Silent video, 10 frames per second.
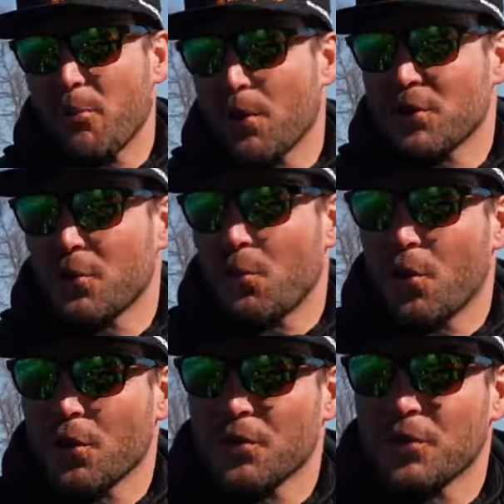pressure
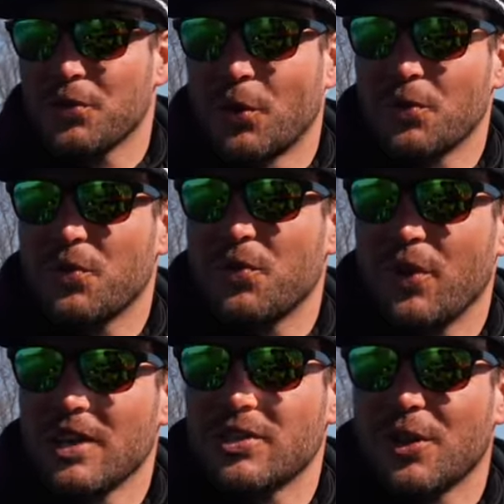water, those
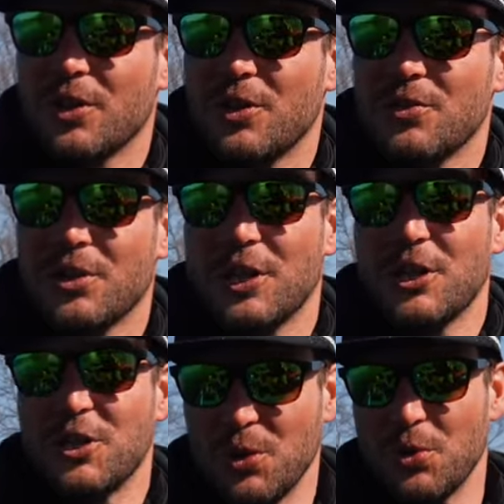fish are usually
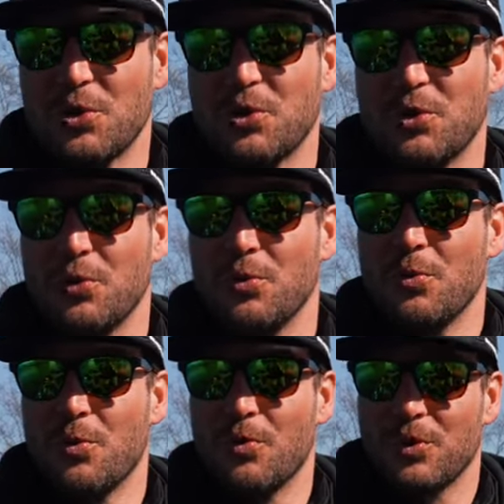used to
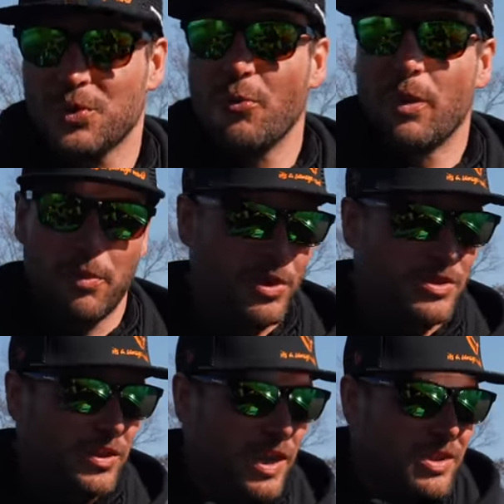soft bait
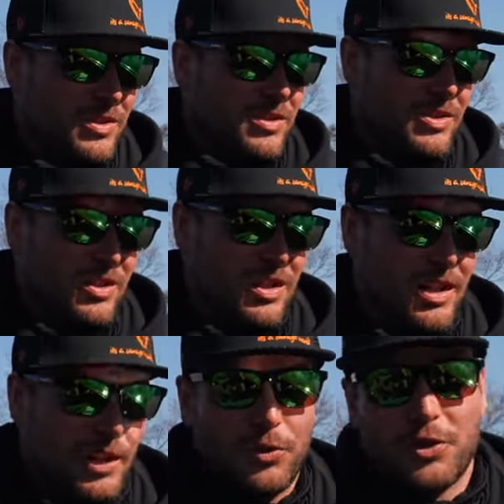presentations.
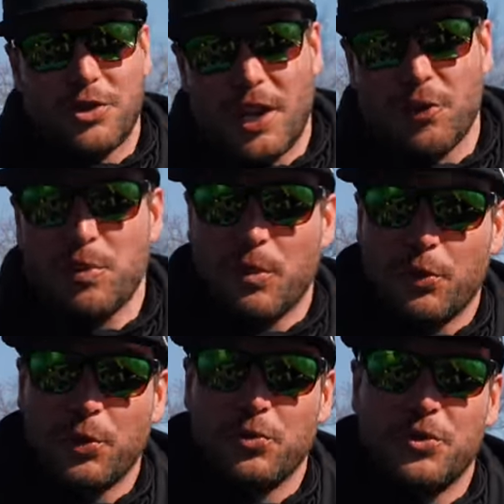And on the shallows, people
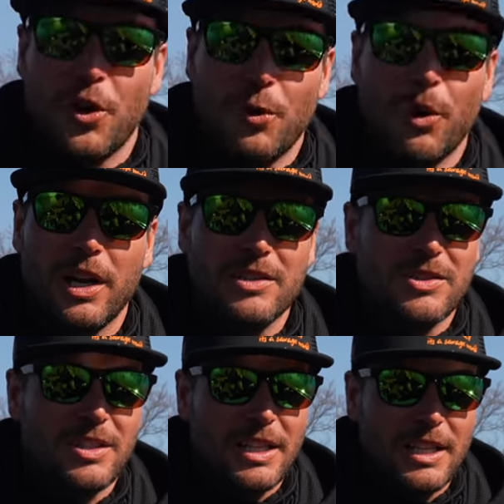use
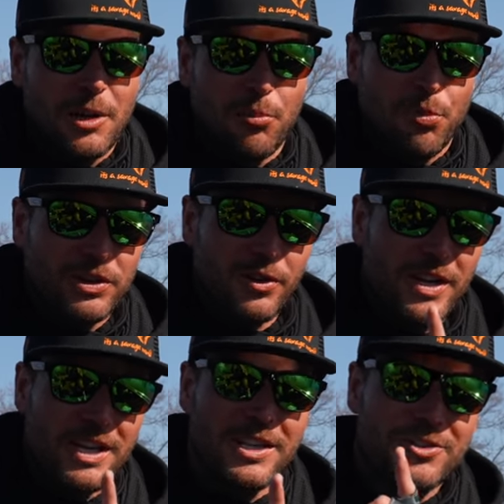jerkbaits. But there
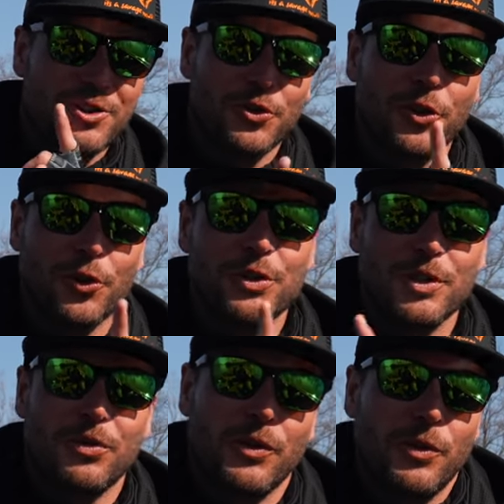is an
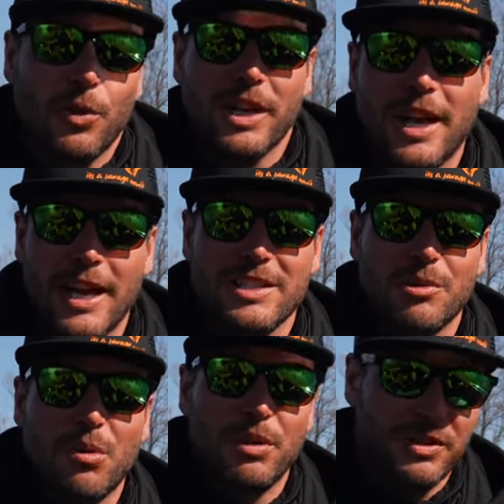alternative if you want to catch
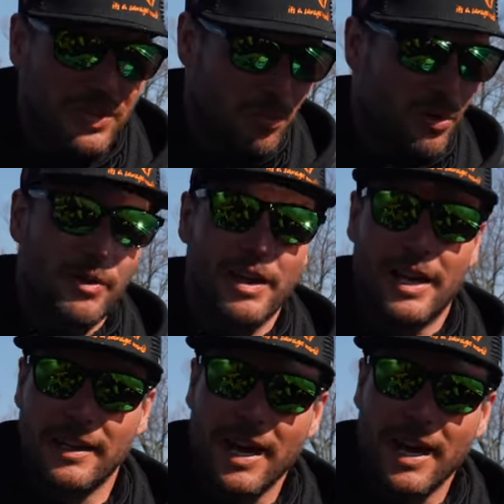them a bit deeper, and